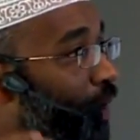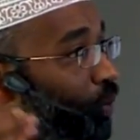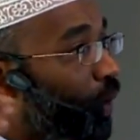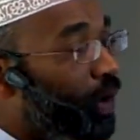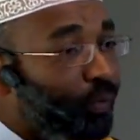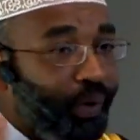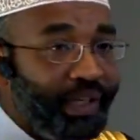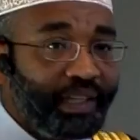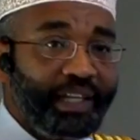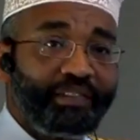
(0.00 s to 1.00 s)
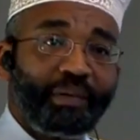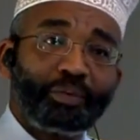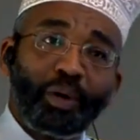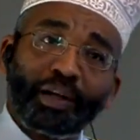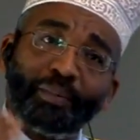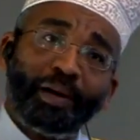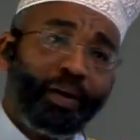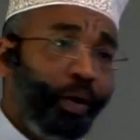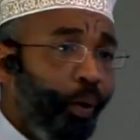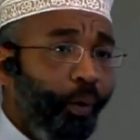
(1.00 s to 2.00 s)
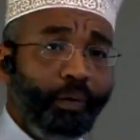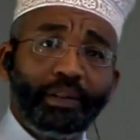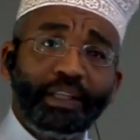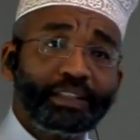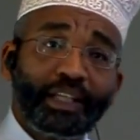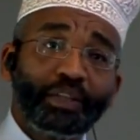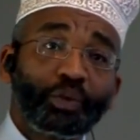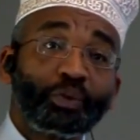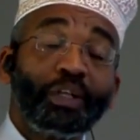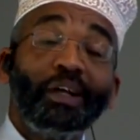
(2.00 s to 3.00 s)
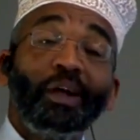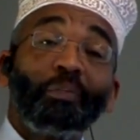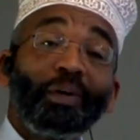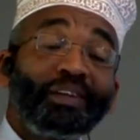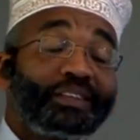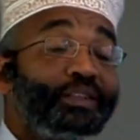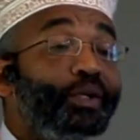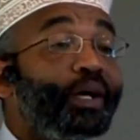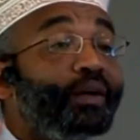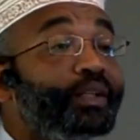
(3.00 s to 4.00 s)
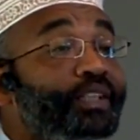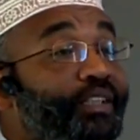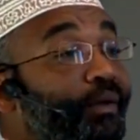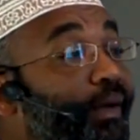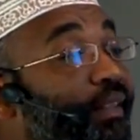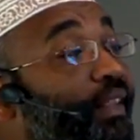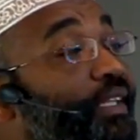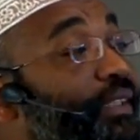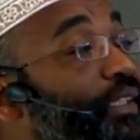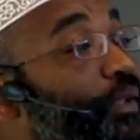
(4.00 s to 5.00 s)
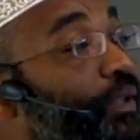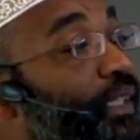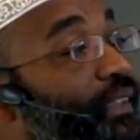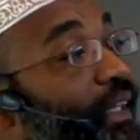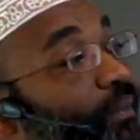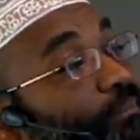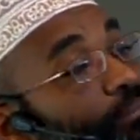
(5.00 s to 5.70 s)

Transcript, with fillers: about where we live. I'm talking about all these issues. Brothers, you cannot just look at these issues and say,